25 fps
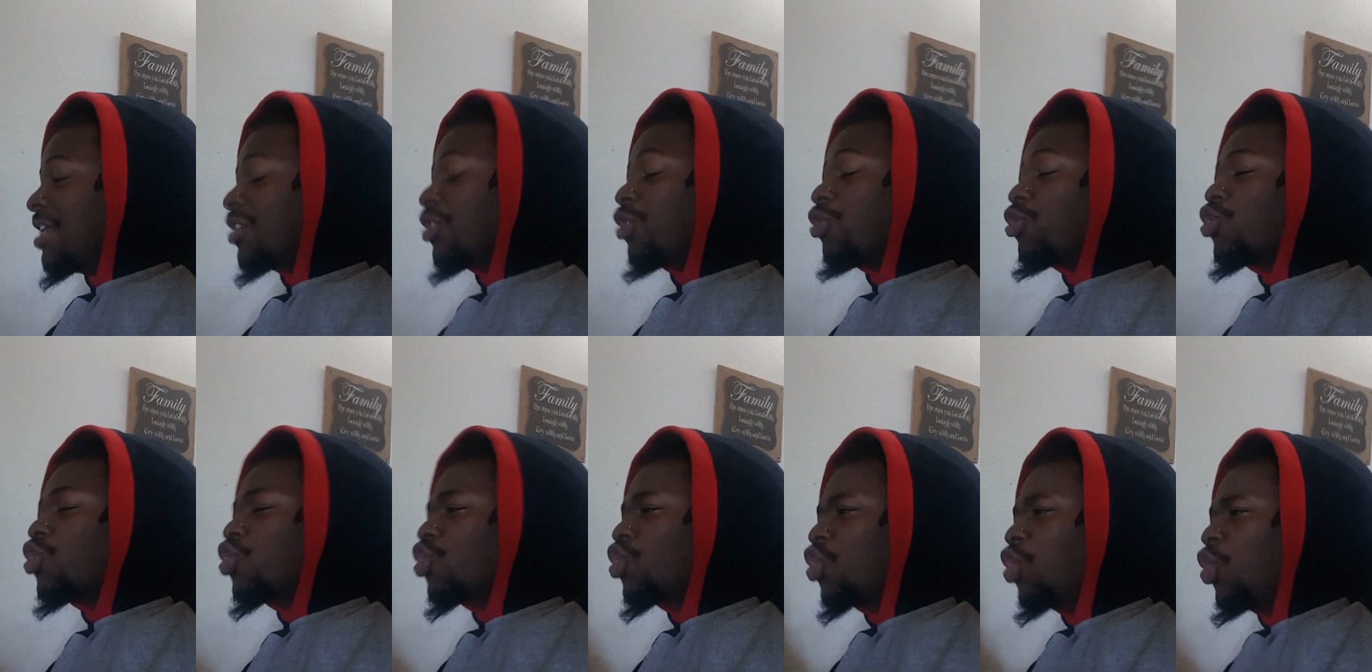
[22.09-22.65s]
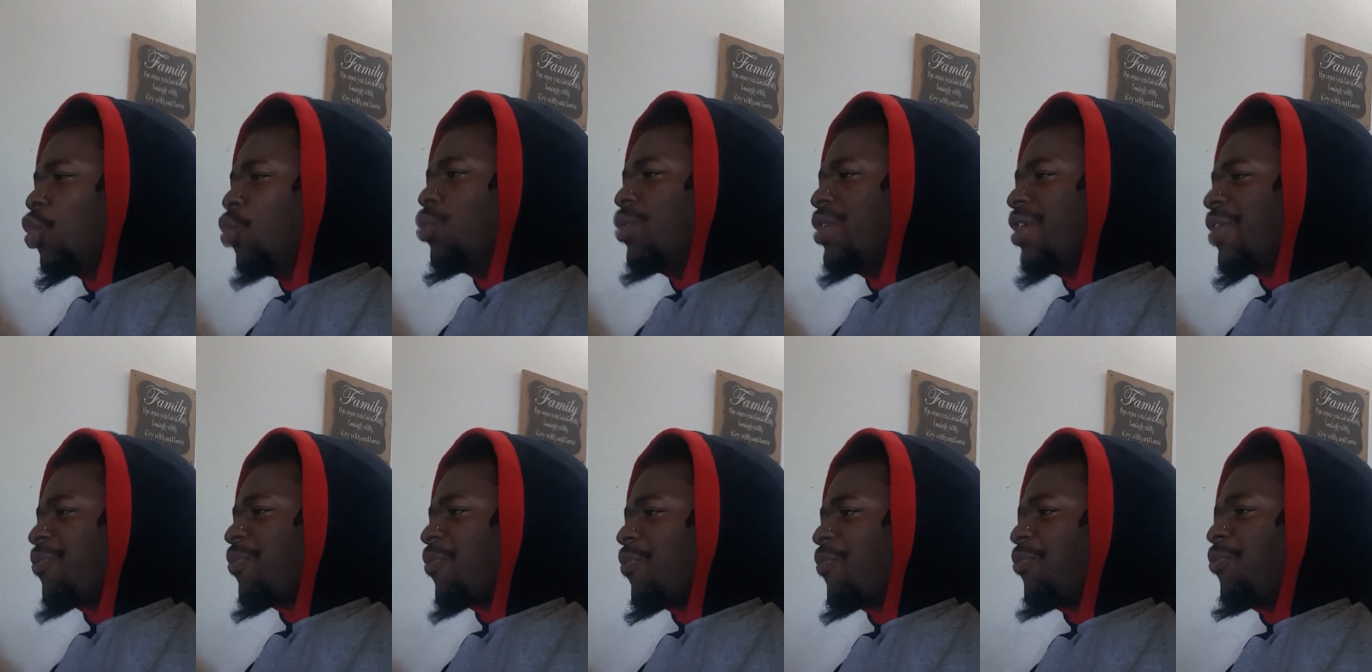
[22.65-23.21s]
There's two
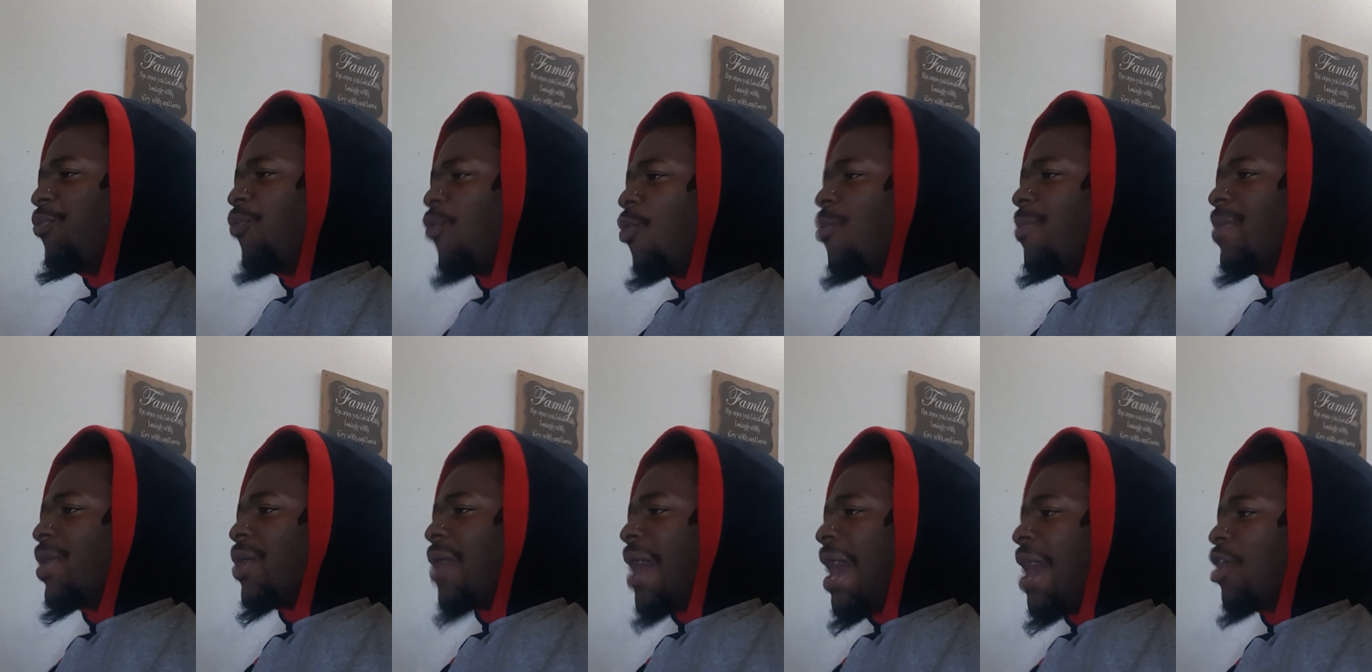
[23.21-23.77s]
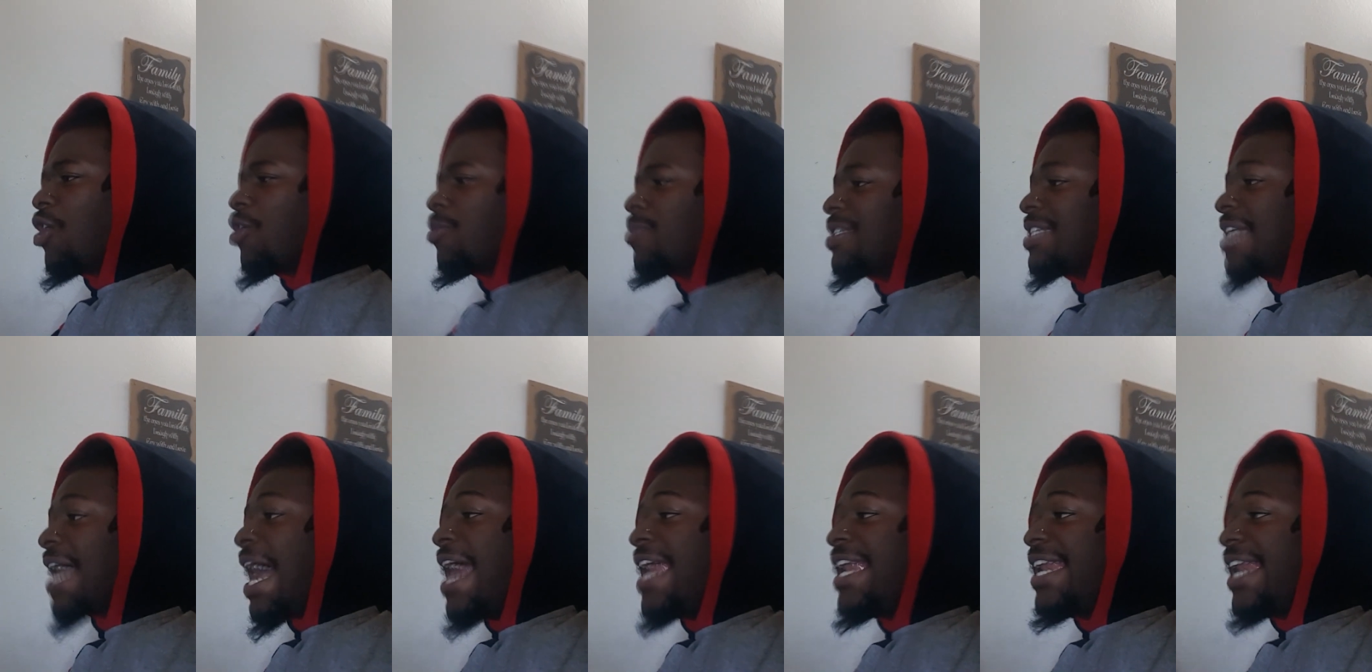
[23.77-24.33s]
different Full Metal
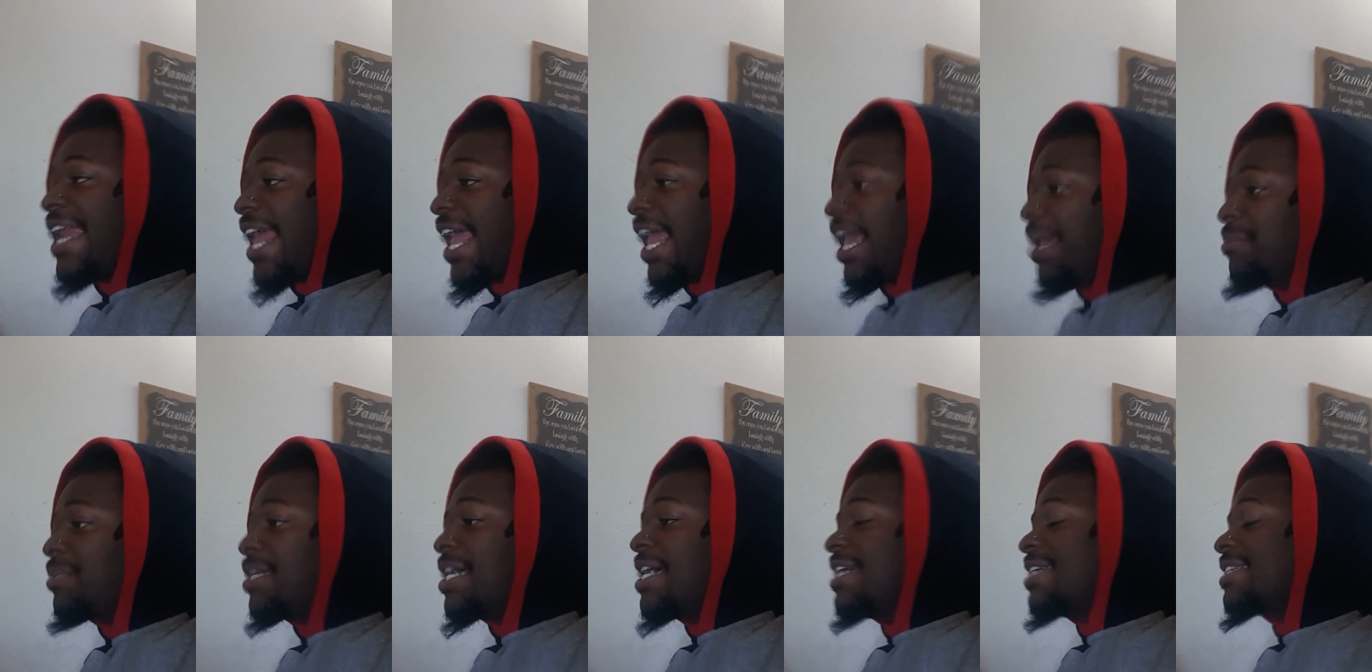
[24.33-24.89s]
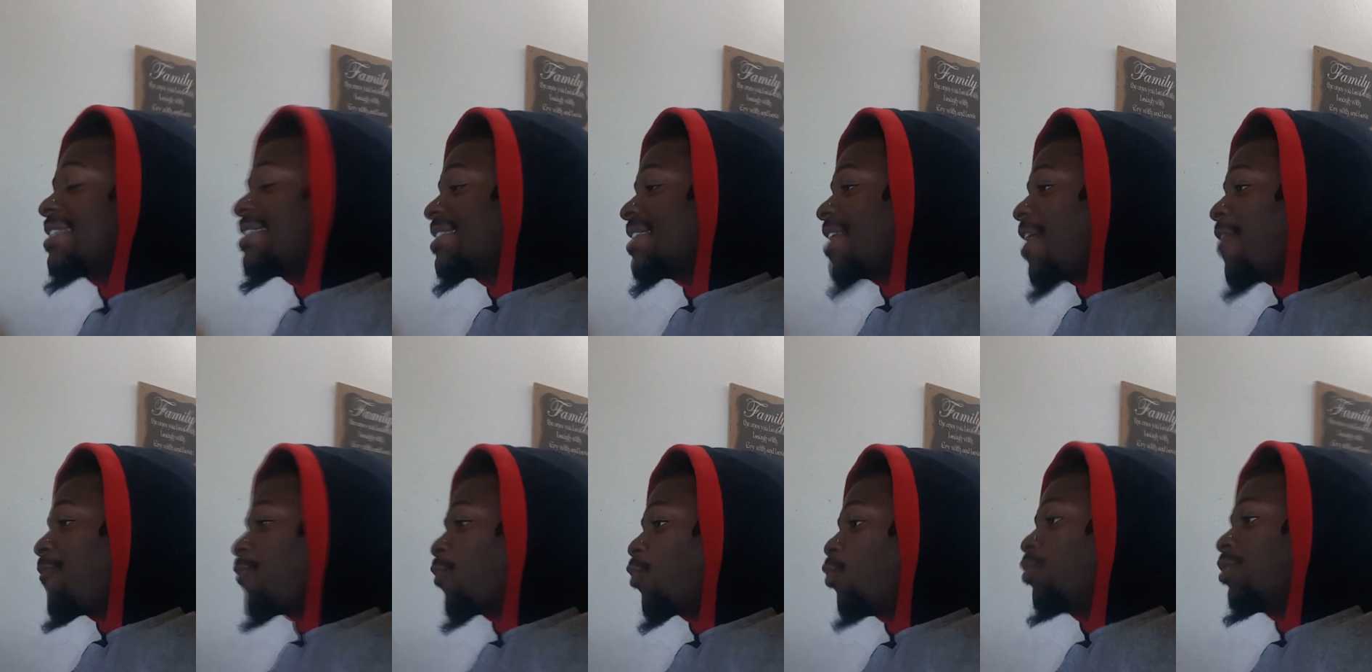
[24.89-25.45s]
Alchemists. I named
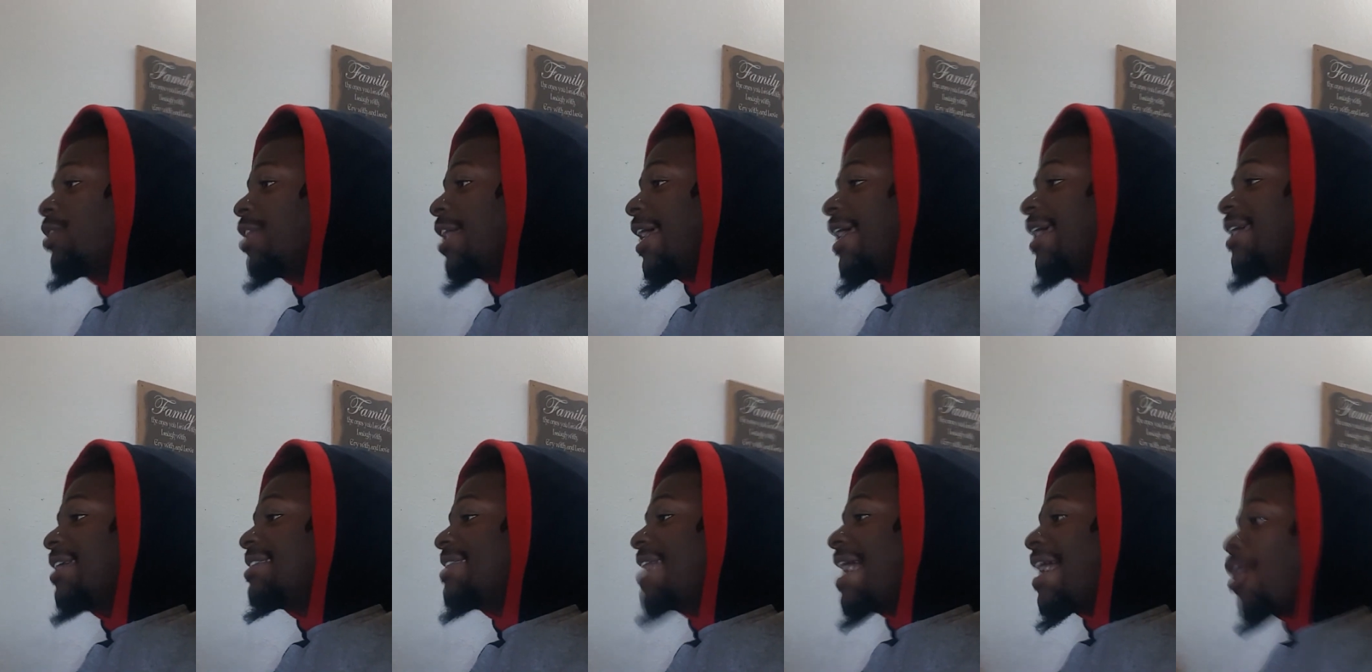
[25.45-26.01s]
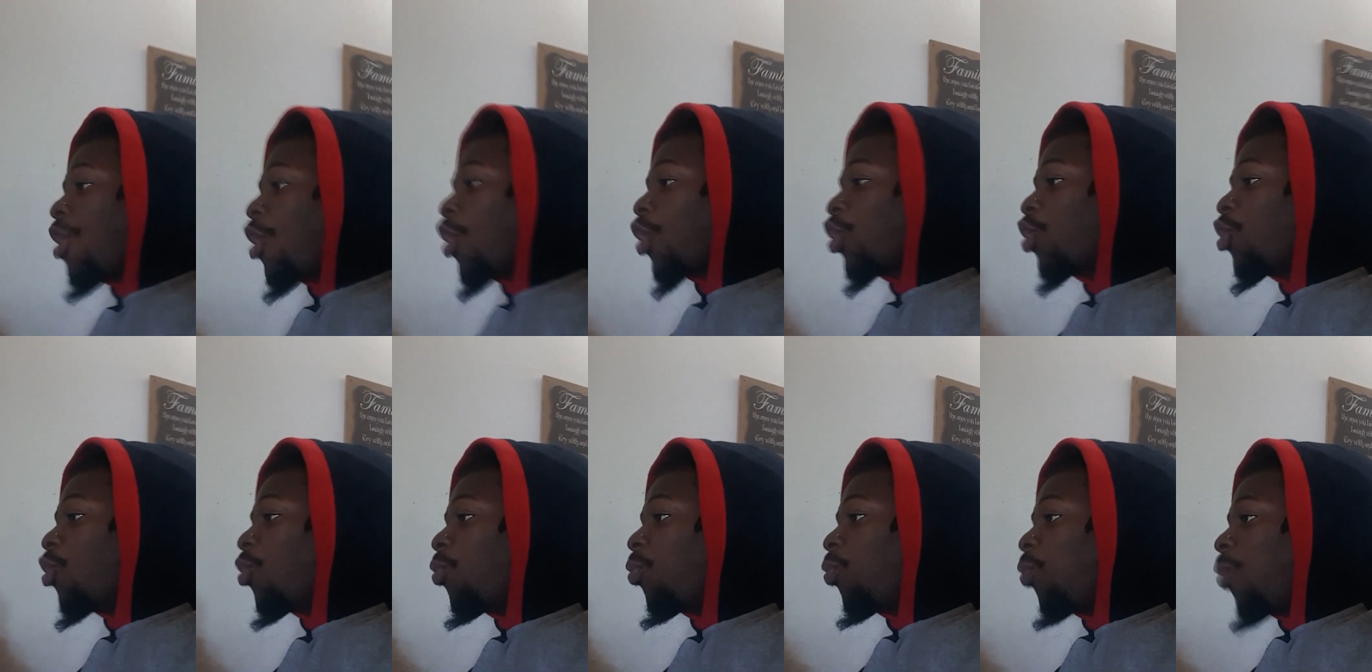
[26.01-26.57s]
several things that are
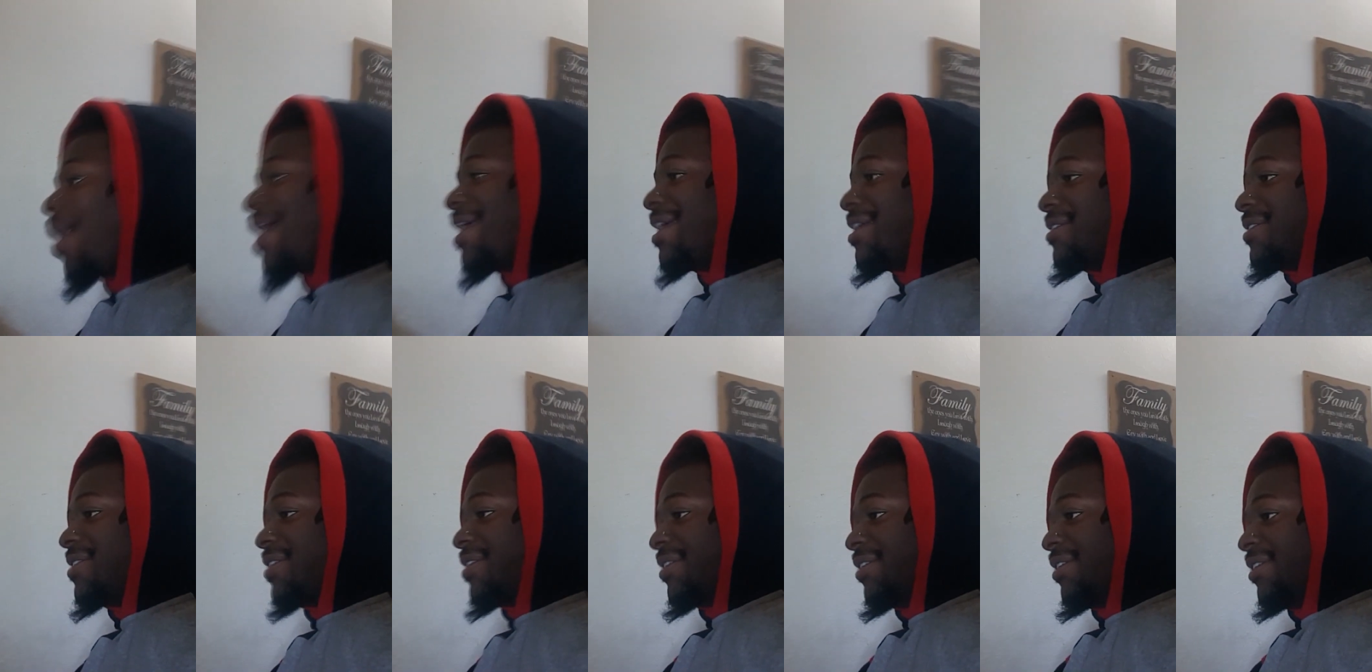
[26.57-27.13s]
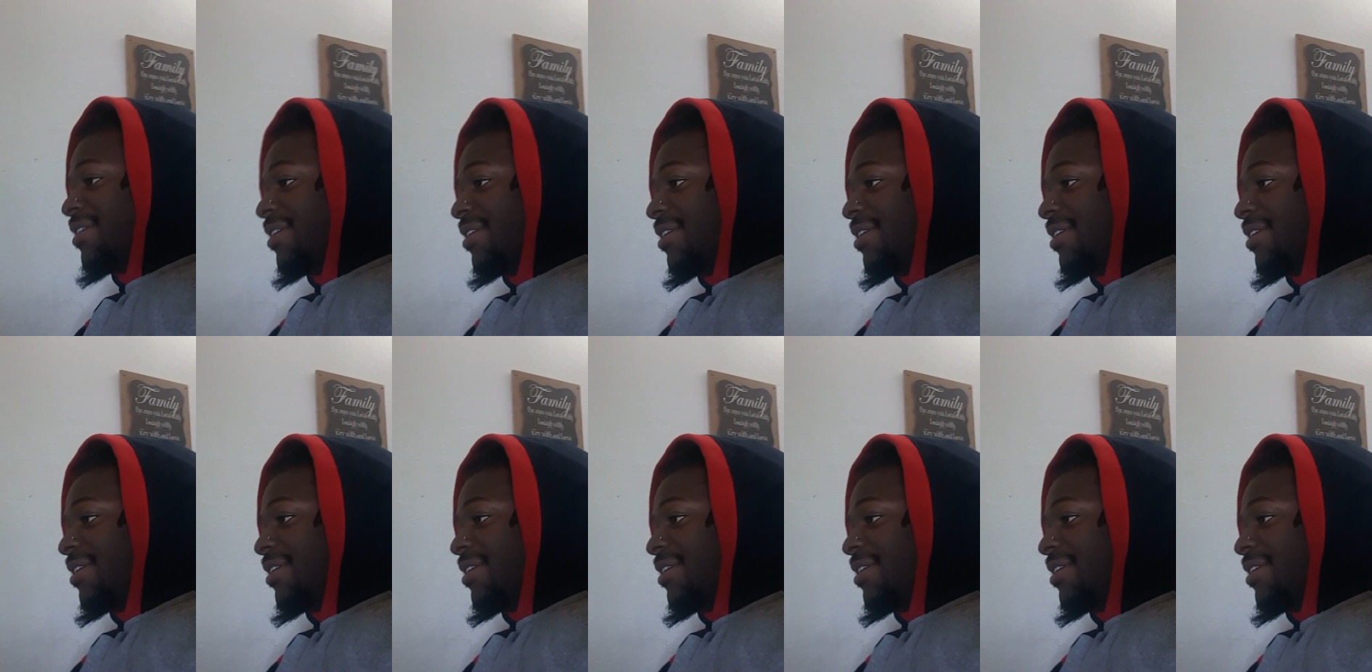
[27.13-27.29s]
great.